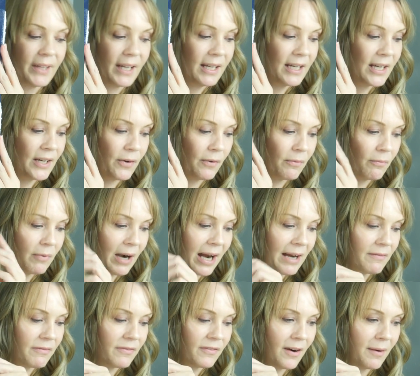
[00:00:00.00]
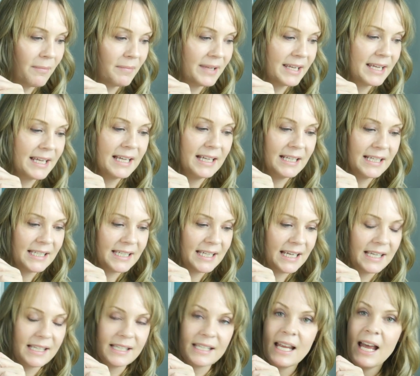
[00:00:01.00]
you know, right from the early
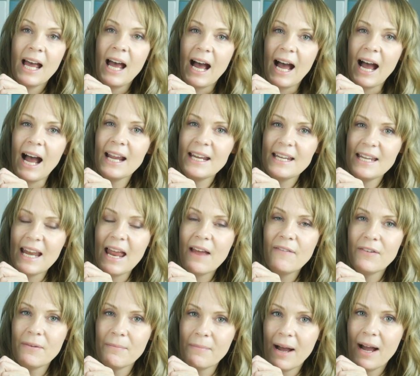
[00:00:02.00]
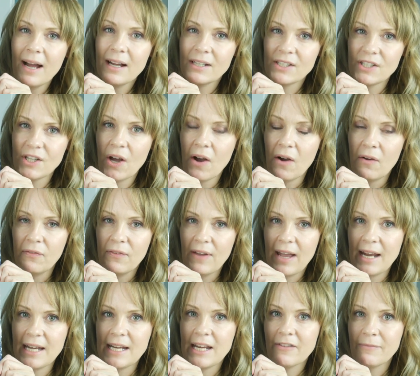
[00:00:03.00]
days, I never marked off
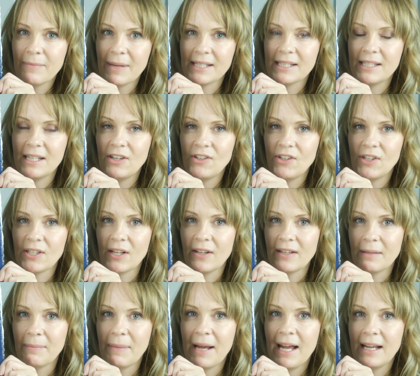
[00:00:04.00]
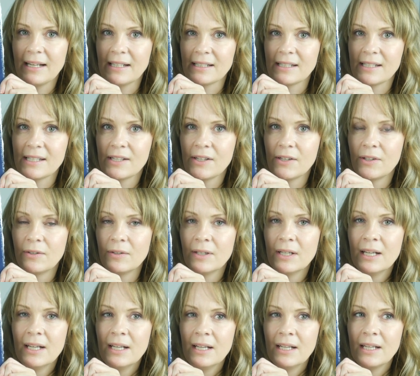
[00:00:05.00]
any of my stitches on the pattern. So,
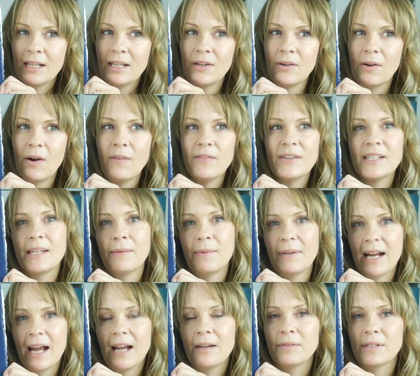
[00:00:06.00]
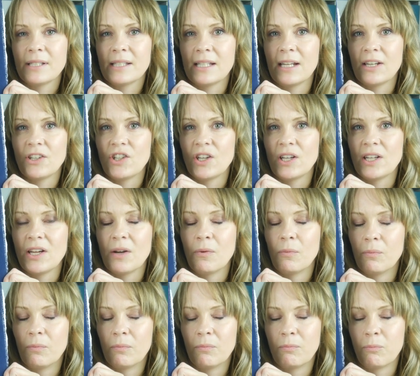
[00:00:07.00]
you know, obviously when I was stitching,
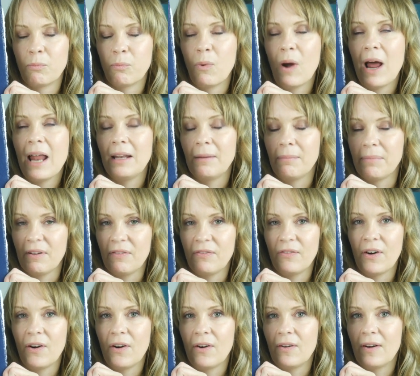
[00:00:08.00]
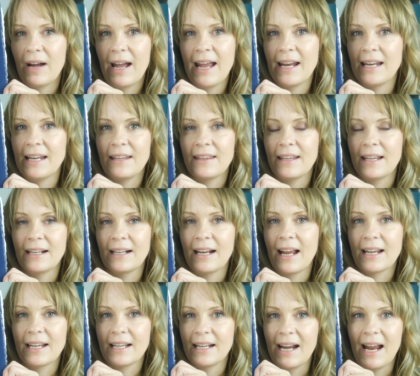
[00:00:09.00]
you well before anything
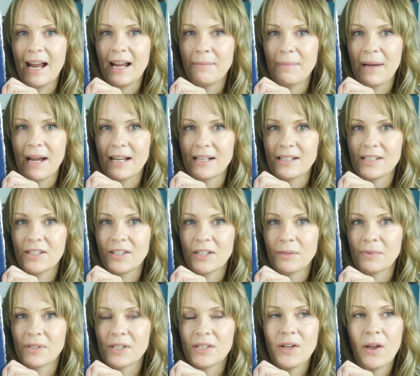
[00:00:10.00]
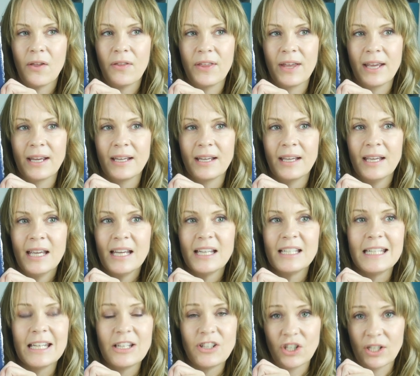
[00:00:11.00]
like an iPad, so there was nothing
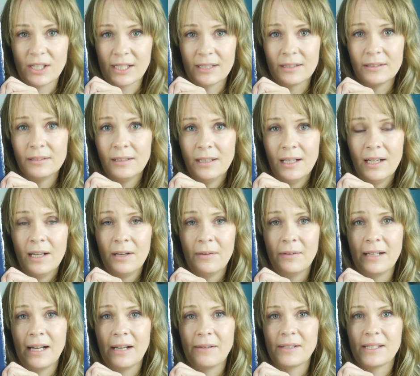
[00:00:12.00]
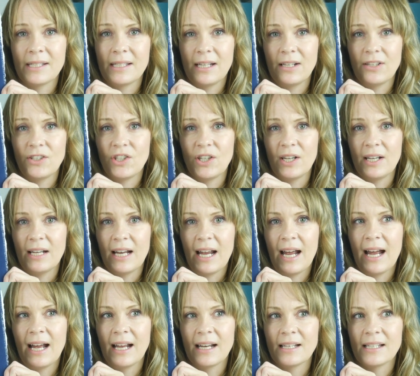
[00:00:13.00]
digital when I was stitching,
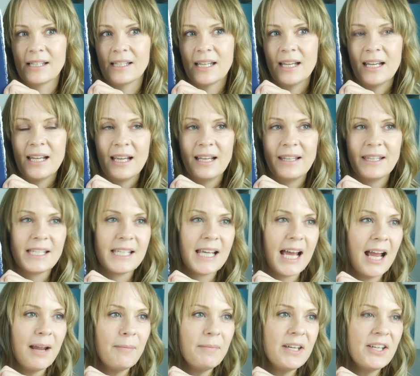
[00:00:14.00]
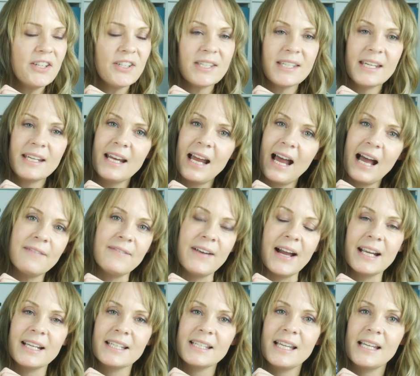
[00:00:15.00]
and at the time you just didn't have
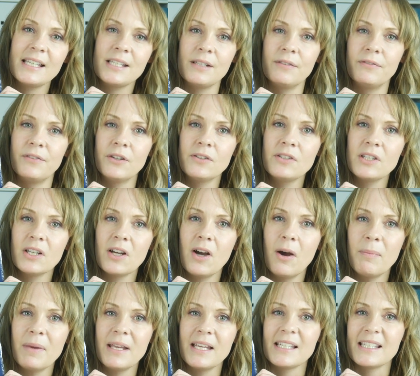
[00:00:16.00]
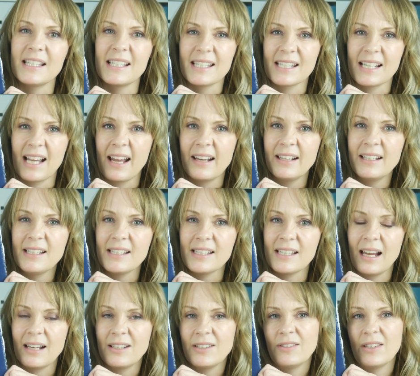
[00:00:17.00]
access to photocopiers and scanners.
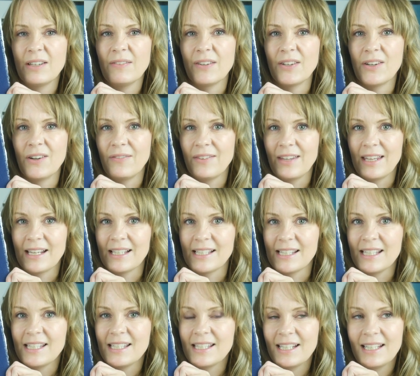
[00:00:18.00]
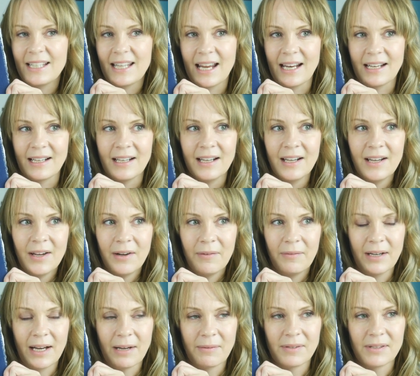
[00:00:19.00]
I don't even know if they existed then
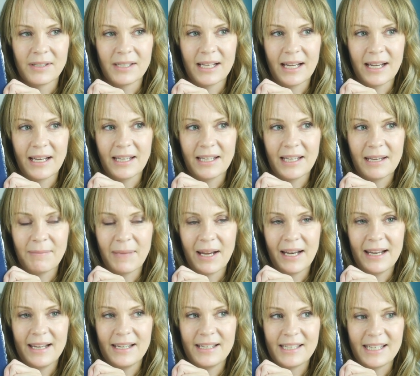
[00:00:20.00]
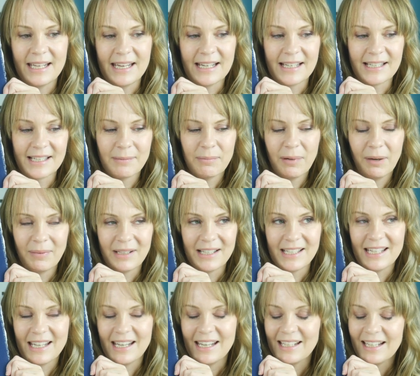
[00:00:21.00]
when I was like in my late teens, probably
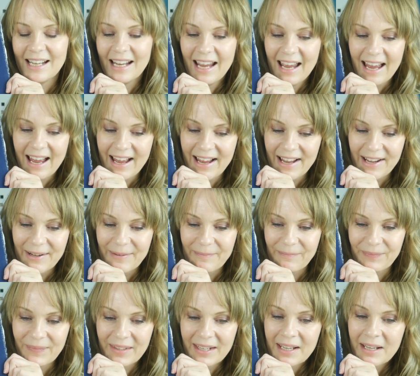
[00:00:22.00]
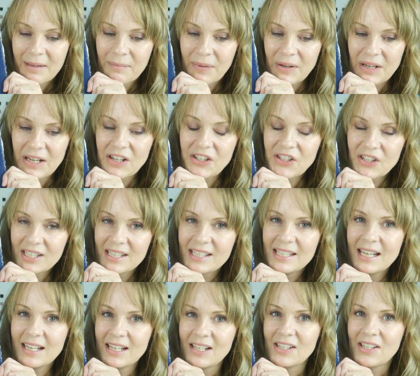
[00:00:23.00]
did, but you just
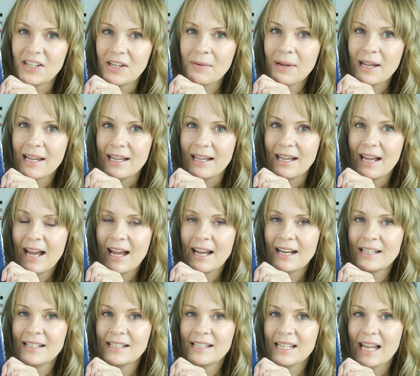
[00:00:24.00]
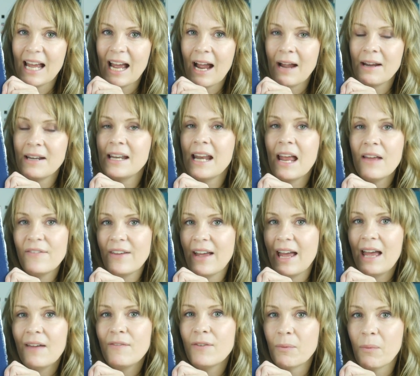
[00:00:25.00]
didn't do it, and I never
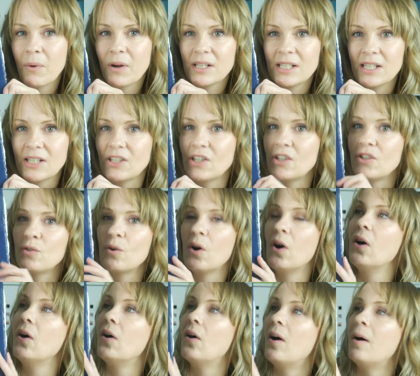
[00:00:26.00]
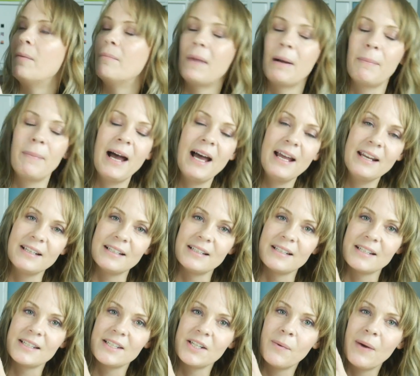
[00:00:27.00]
ever wanted to draw on my
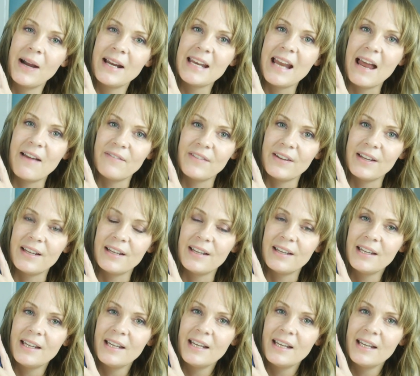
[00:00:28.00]
patterns, so I never